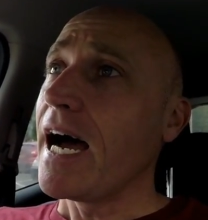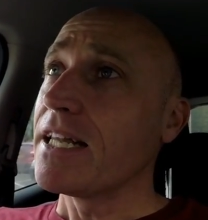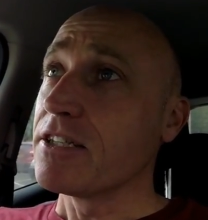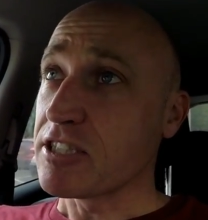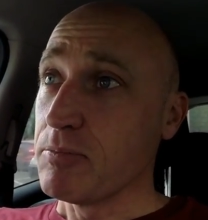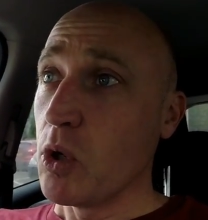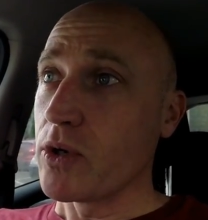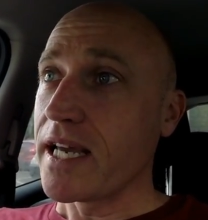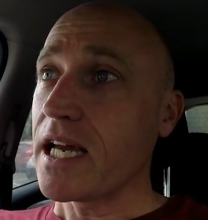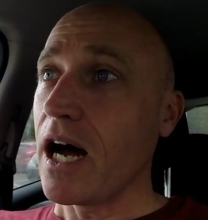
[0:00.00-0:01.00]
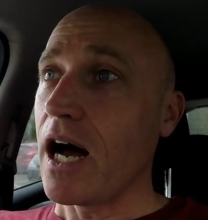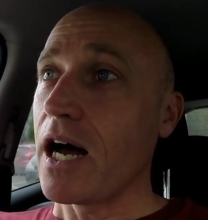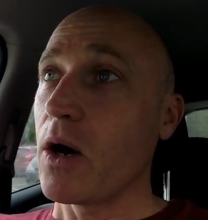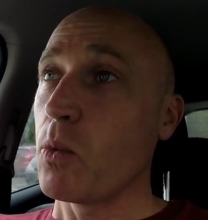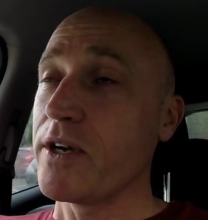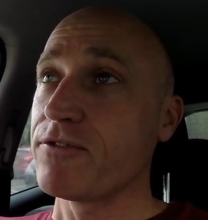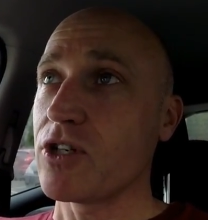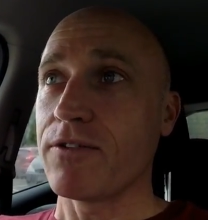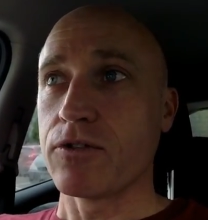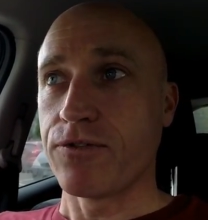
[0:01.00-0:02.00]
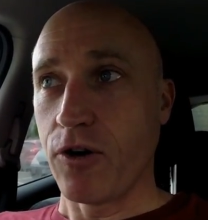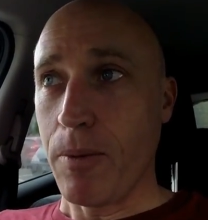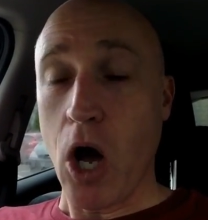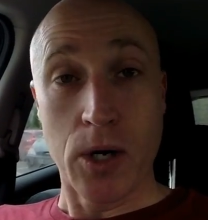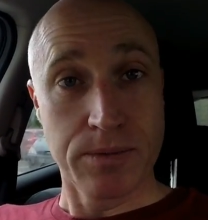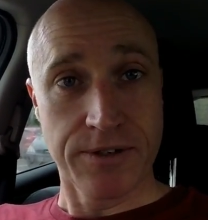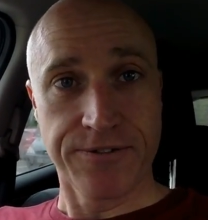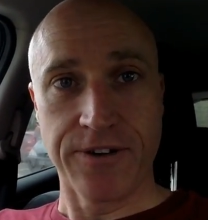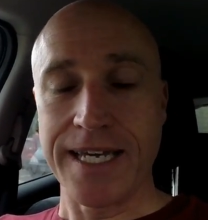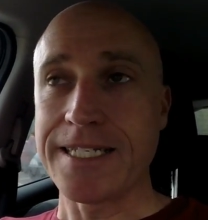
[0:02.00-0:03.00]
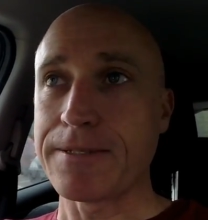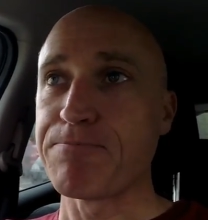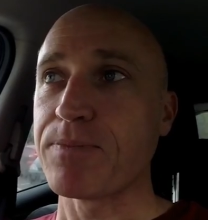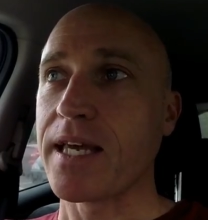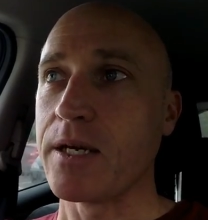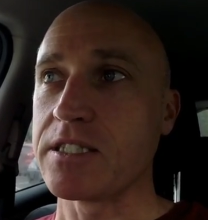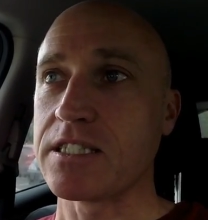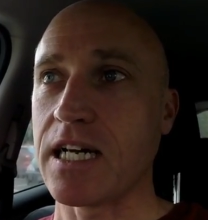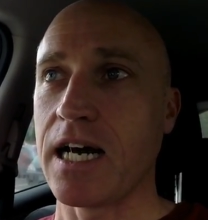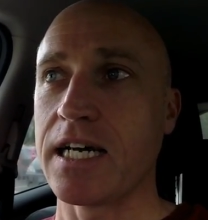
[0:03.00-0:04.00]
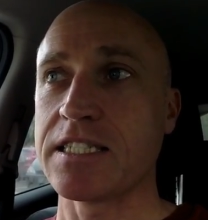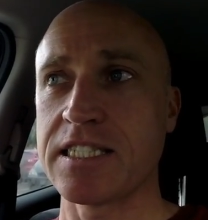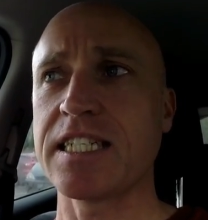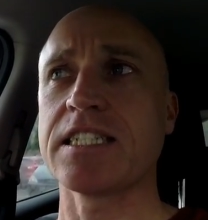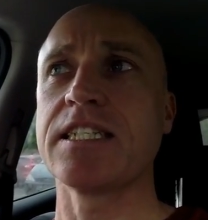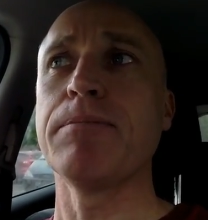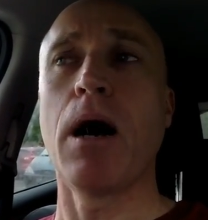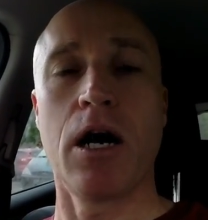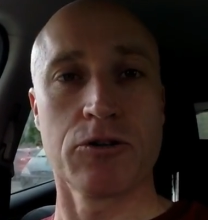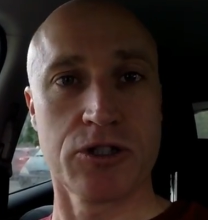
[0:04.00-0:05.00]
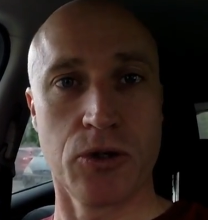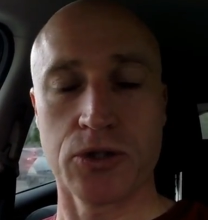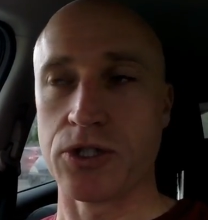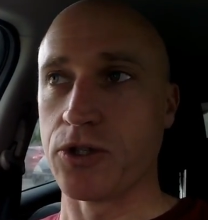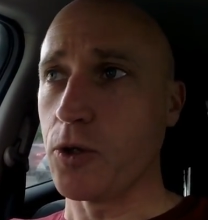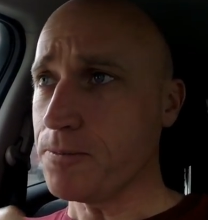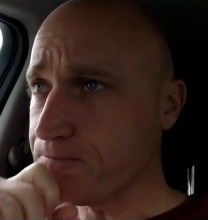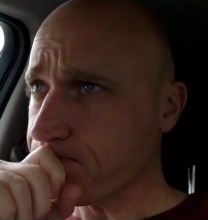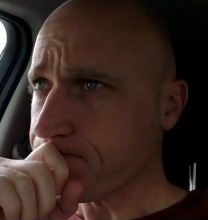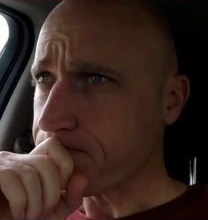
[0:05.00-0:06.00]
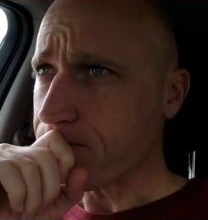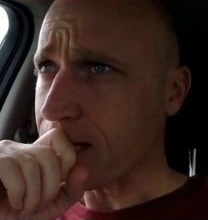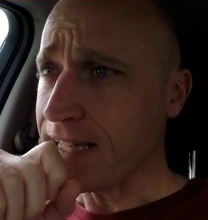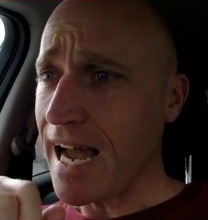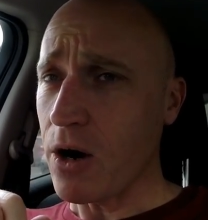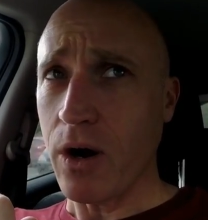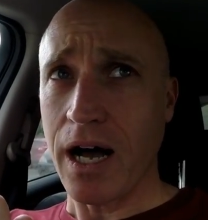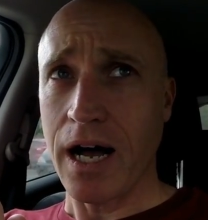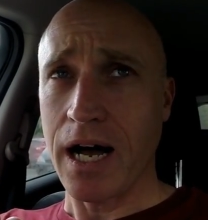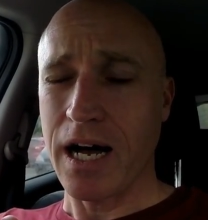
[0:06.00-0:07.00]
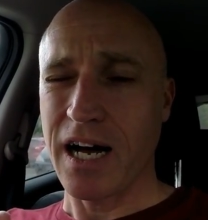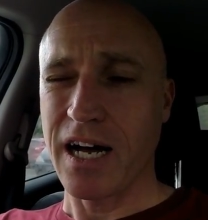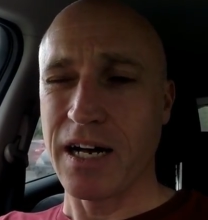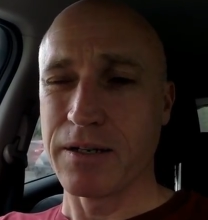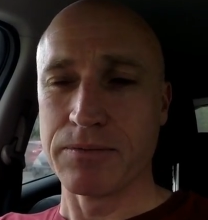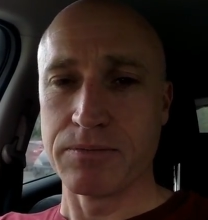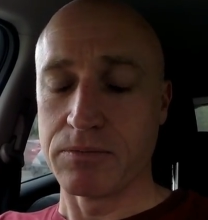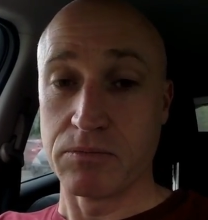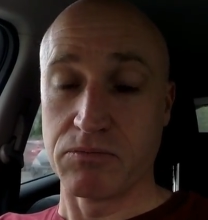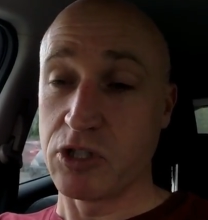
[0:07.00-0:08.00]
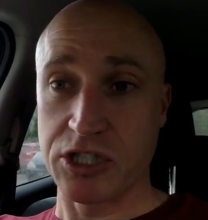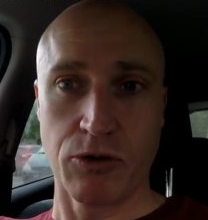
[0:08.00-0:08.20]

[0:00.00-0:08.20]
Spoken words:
this morning, we've travelled from home to Fleet. It's 60 miles door to door. Now, just a